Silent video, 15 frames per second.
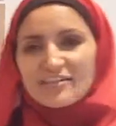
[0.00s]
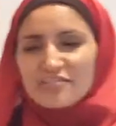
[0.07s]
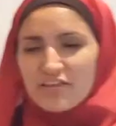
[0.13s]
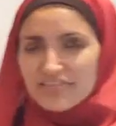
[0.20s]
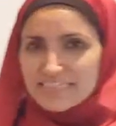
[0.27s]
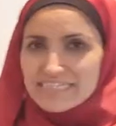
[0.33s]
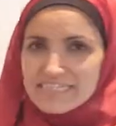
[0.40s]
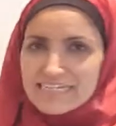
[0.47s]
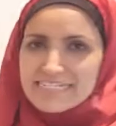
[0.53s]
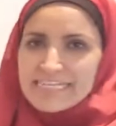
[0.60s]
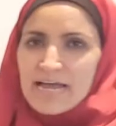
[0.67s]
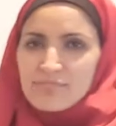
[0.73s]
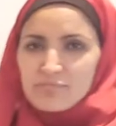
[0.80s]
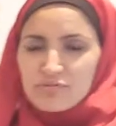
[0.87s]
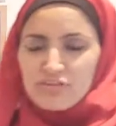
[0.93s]
so this is an
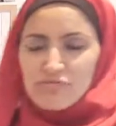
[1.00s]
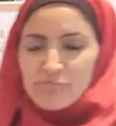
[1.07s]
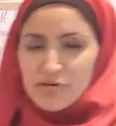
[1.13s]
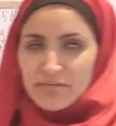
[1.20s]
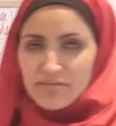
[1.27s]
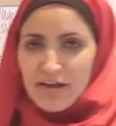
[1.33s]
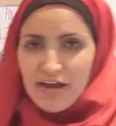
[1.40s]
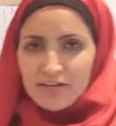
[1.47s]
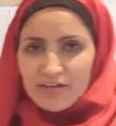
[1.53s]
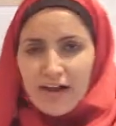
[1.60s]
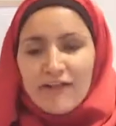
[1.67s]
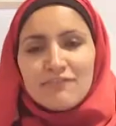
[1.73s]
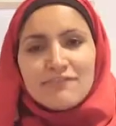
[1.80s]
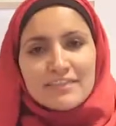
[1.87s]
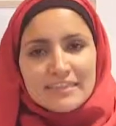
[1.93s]
example of a body
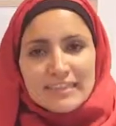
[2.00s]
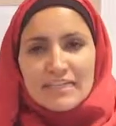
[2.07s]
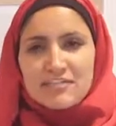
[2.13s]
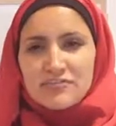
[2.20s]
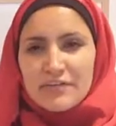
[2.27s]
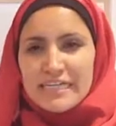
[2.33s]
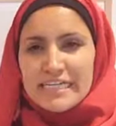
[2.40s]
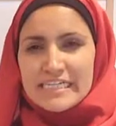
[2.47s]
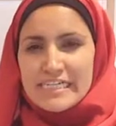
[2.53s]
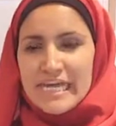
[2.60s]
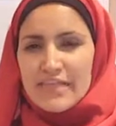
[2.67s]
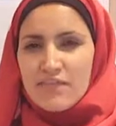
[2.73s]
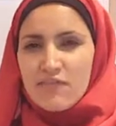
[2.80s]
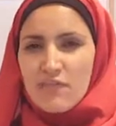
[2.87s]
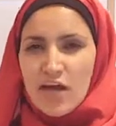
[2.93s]
paragraph. Let's read it
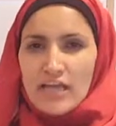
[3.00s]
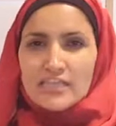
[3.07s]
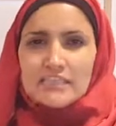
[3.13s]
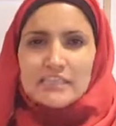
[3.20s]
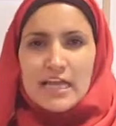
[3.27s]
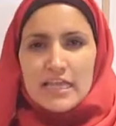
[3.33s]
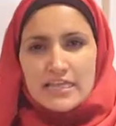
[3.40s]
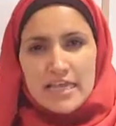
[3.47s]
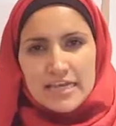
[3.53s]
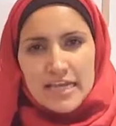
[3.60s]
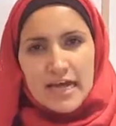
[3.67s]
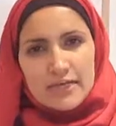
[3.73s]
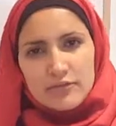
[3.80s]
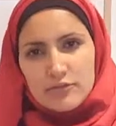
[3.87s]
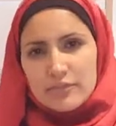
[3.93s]
together first, and then
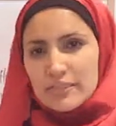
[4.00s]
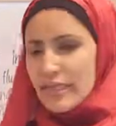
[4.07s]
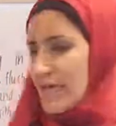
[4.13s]
I'll